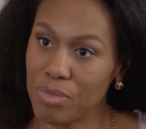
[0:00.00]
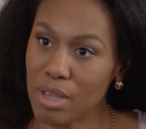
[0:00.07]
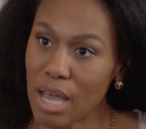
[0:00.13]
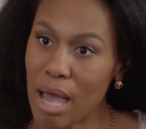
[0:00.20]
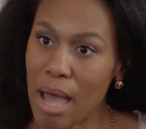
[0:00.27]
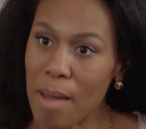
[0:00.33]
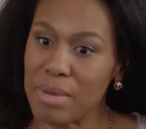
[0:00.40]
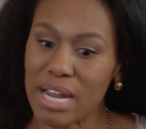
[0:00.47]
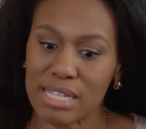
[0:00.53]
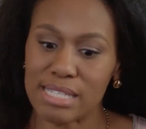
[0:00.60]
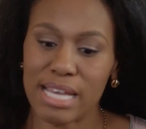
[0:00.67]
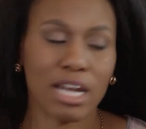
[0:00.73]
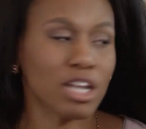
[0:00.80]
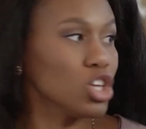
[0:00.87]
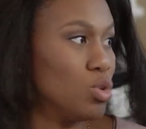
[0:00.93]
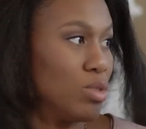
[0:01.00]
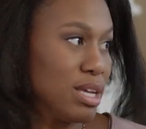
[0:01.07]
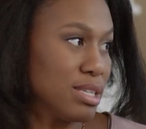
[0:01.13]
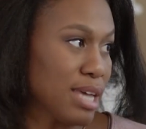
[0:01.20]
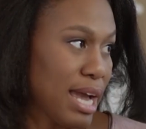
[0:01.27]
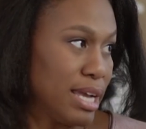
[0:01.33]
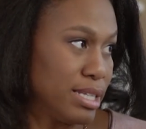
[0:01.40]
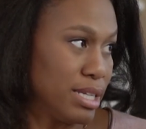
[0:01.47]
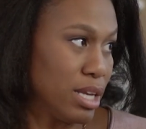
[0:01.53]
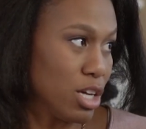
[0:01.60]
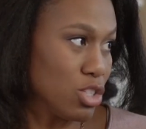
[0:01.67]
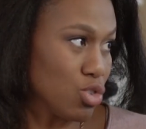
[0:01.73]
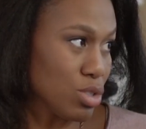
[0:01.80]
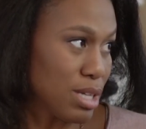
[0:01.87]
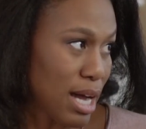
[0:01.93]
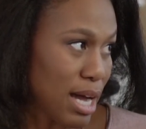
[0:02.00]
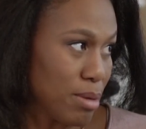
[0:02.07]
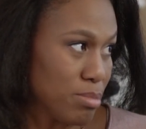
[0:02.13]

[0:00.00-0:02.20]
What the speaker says: I'm not telling you this 1,800 times.